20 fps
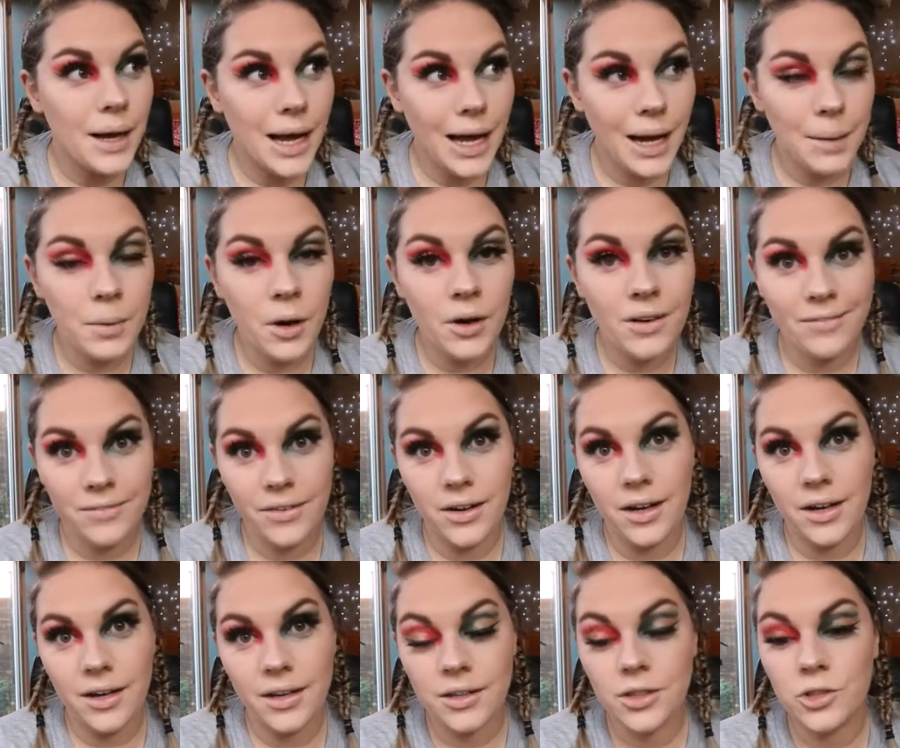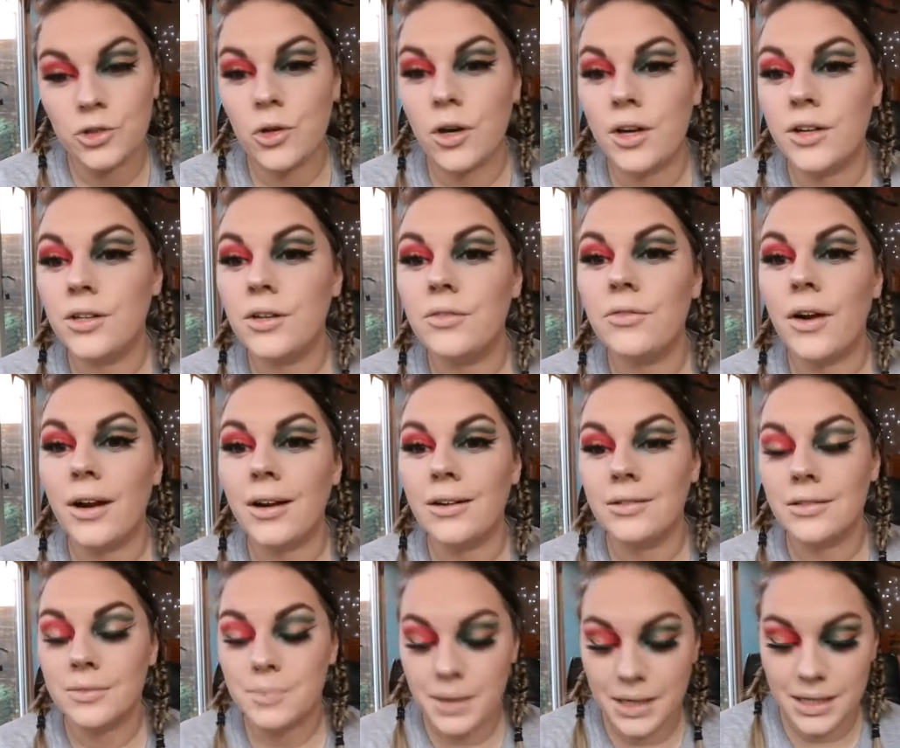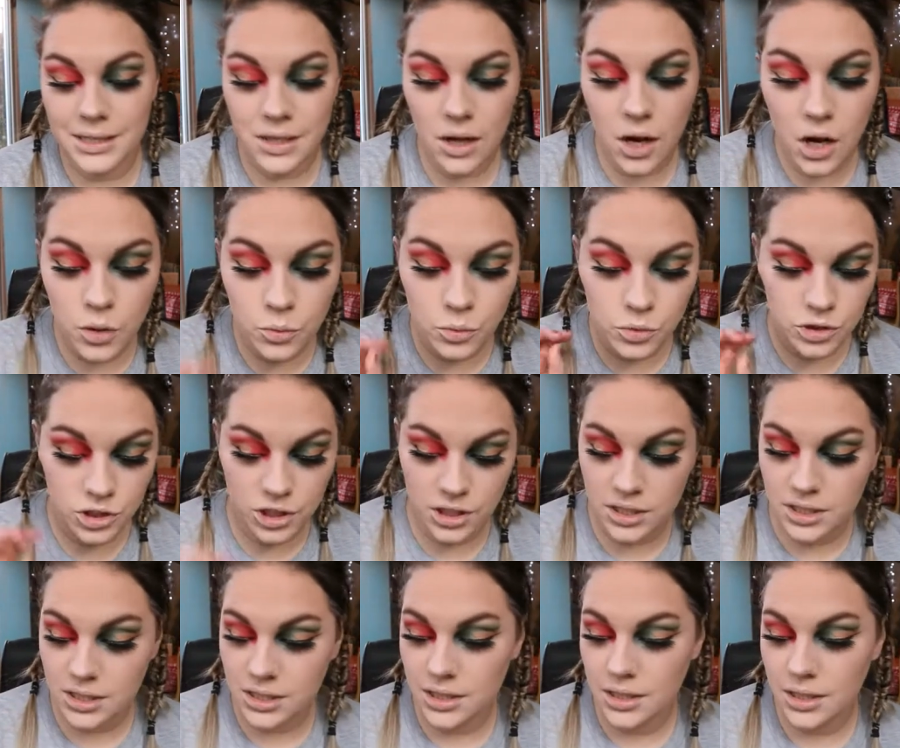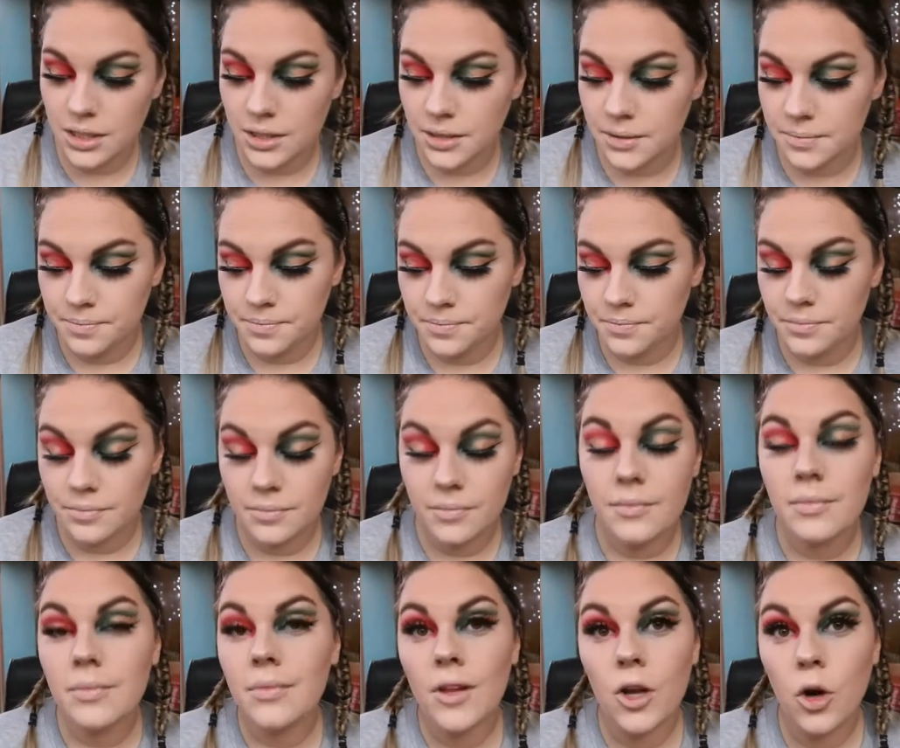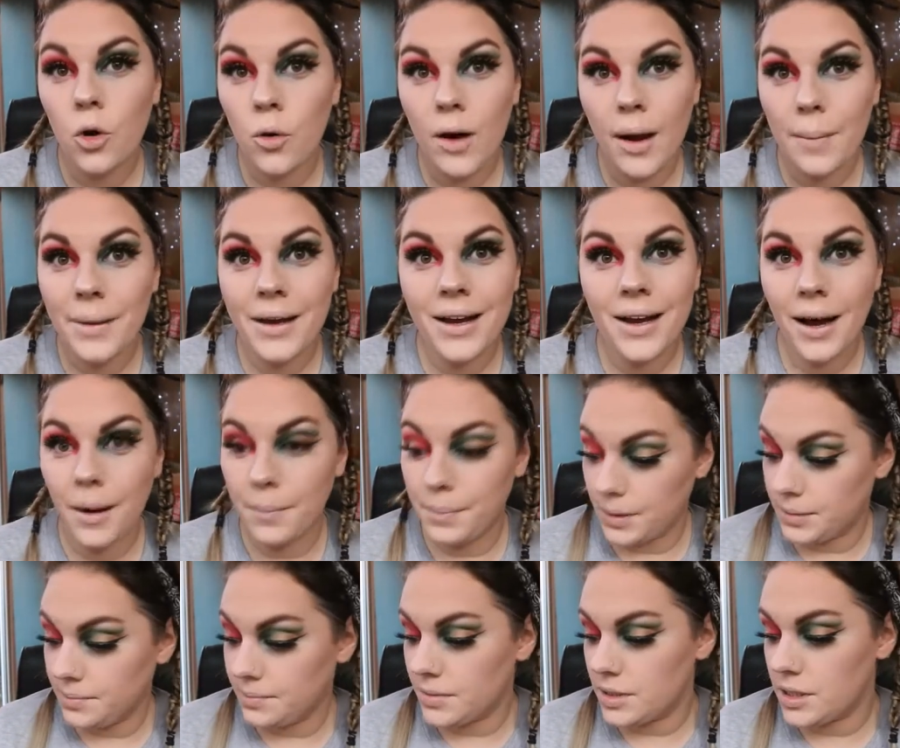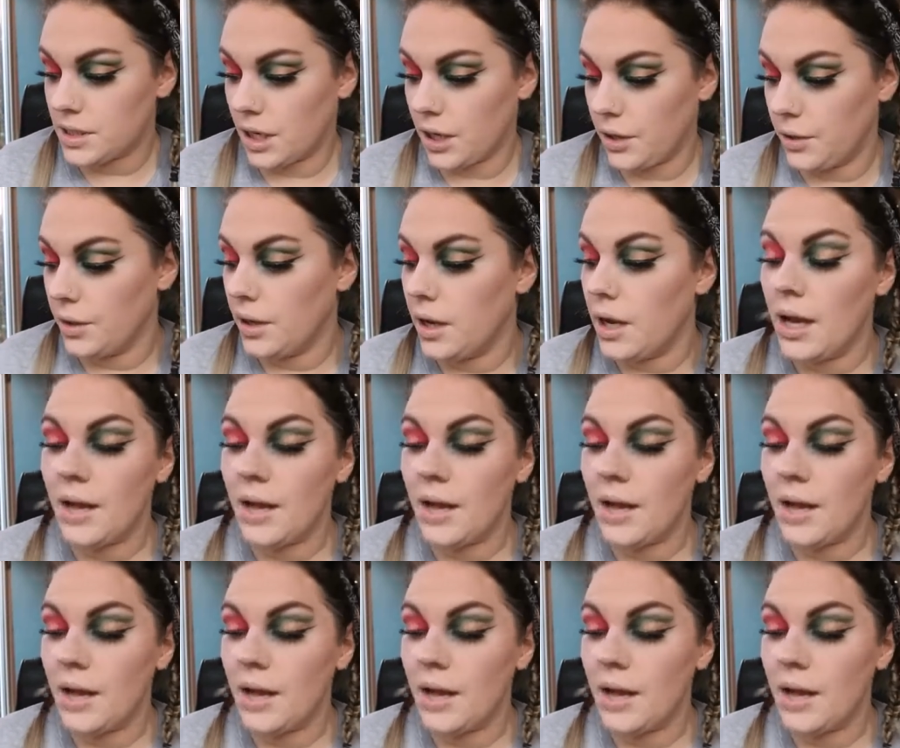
Am I gonna try and do freckles, because I will just crap it up. So